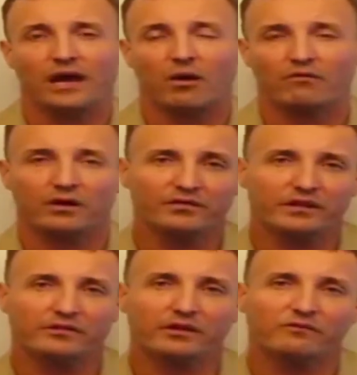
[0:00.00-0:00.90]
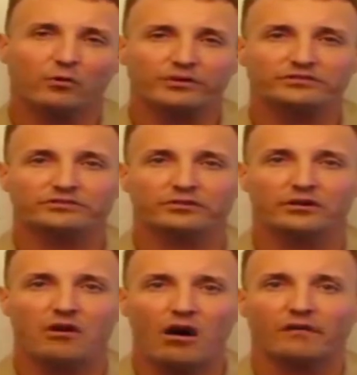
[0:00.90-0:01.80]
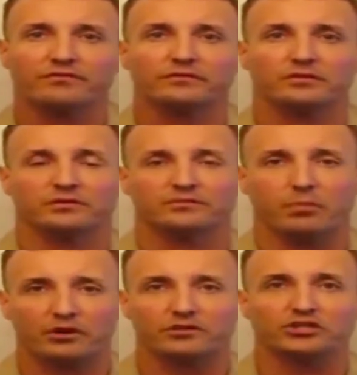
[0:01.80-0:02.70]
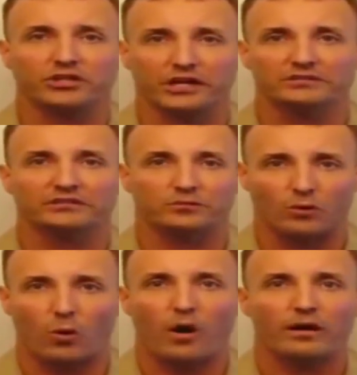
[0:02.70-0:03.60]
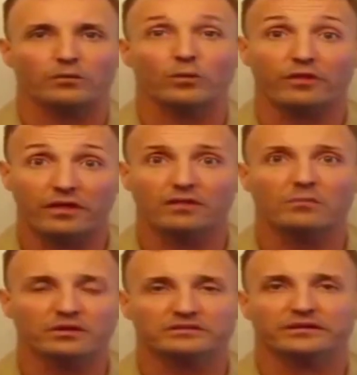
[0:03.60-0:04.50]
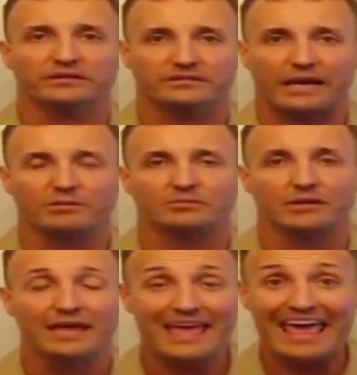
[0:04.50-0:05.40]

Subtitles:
However, I don't think that their voices are enough to spark the change that's required within the military establishment.